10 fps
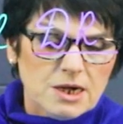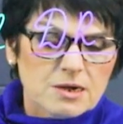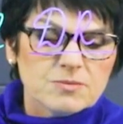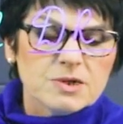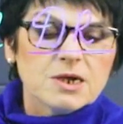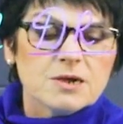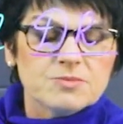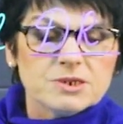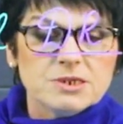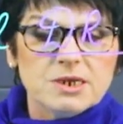that, look,
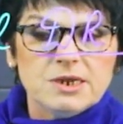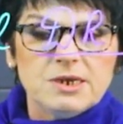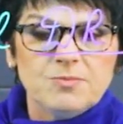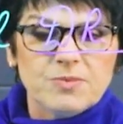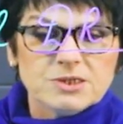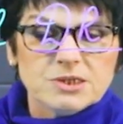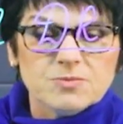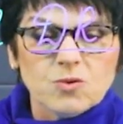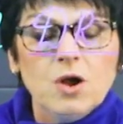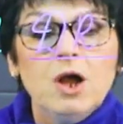the value of
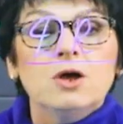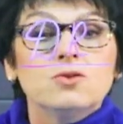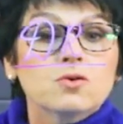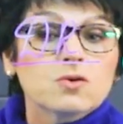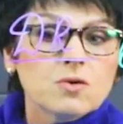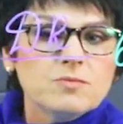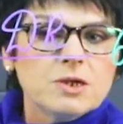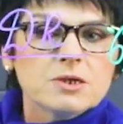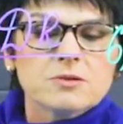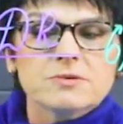this lesson
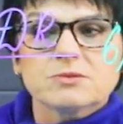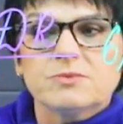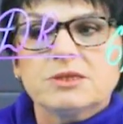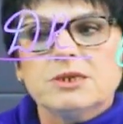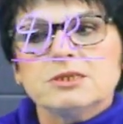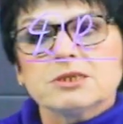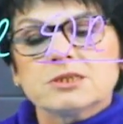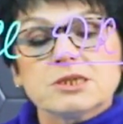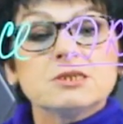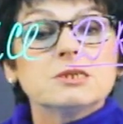is also that we
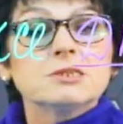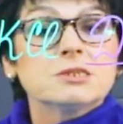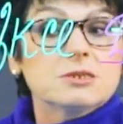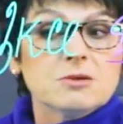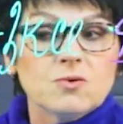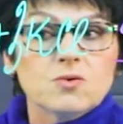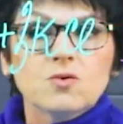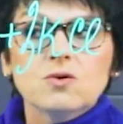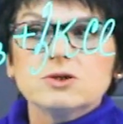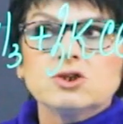
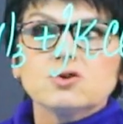simultaneously